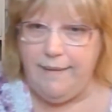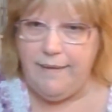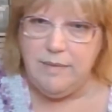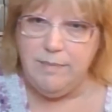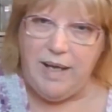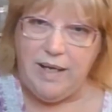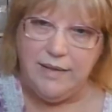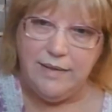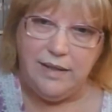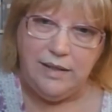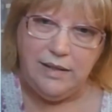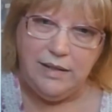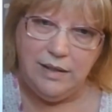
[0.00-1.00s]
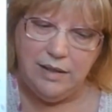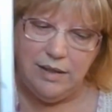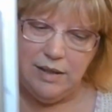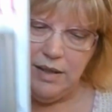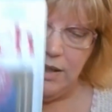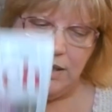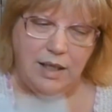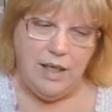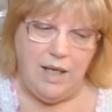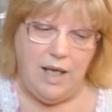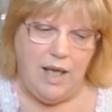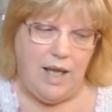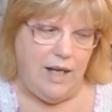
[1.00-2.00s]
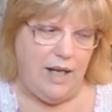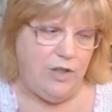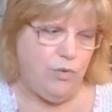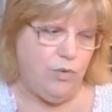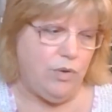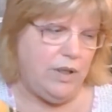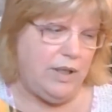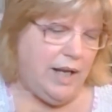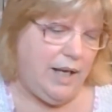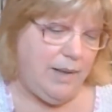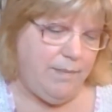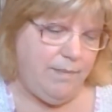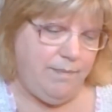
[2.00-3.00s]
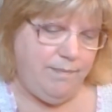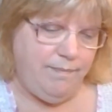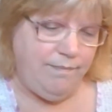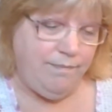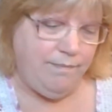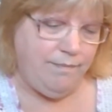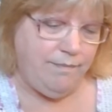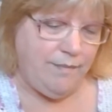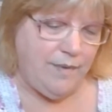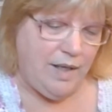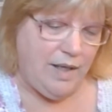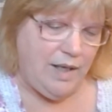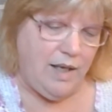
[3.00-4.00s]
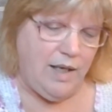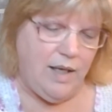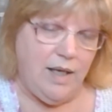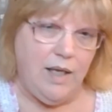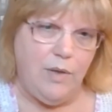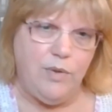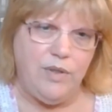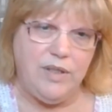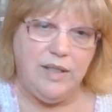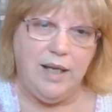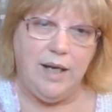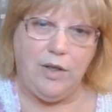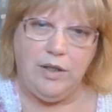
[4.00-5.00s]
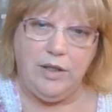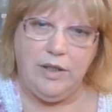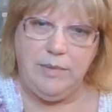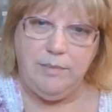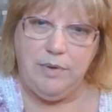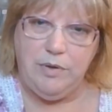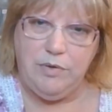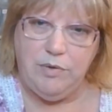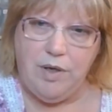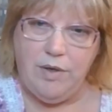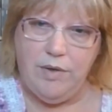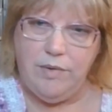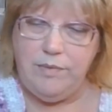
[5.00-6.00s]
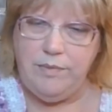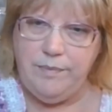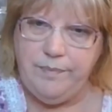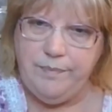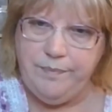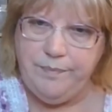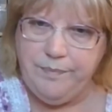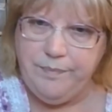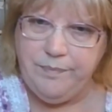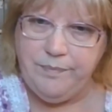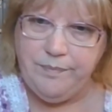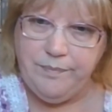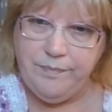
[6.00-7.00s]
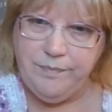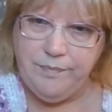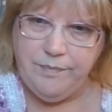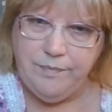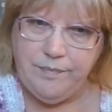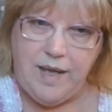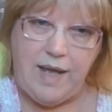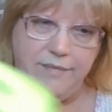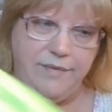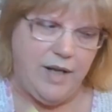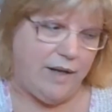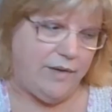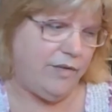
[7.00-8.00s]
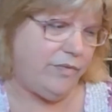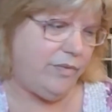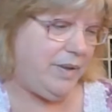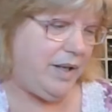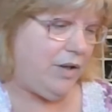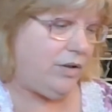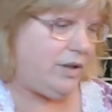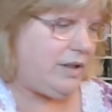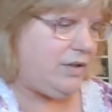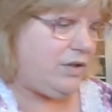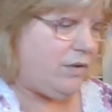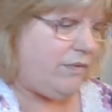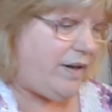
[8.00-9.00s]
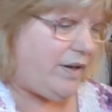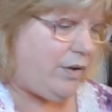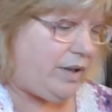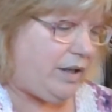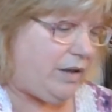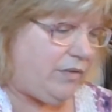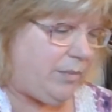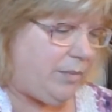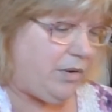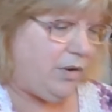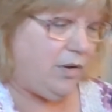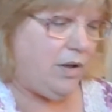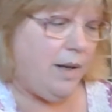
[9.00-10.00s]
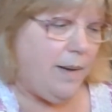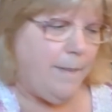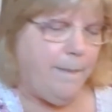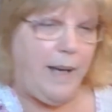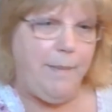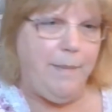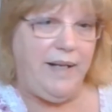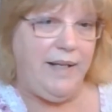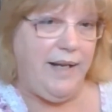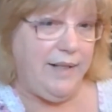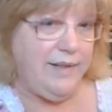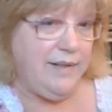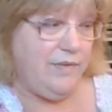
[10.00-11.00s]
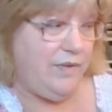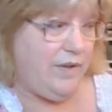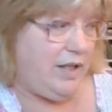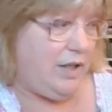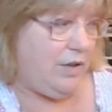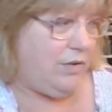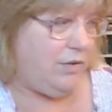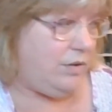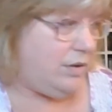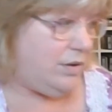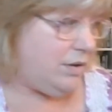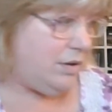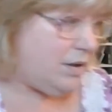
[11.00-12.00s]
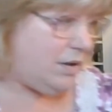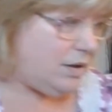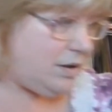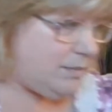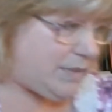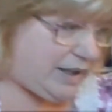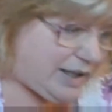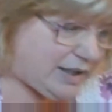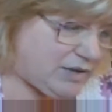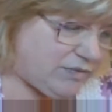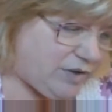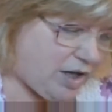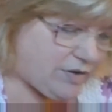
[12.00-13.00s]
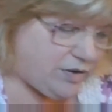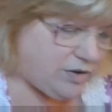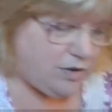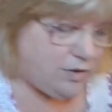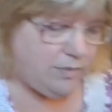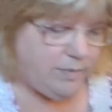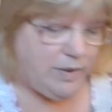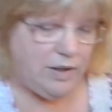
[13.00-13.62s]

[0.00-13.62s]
this magazine, and I drew a name. It was Carolyn Boudreau. I have not heard from Carolyn, so if I don't hear from her by my next video, my next floss tube,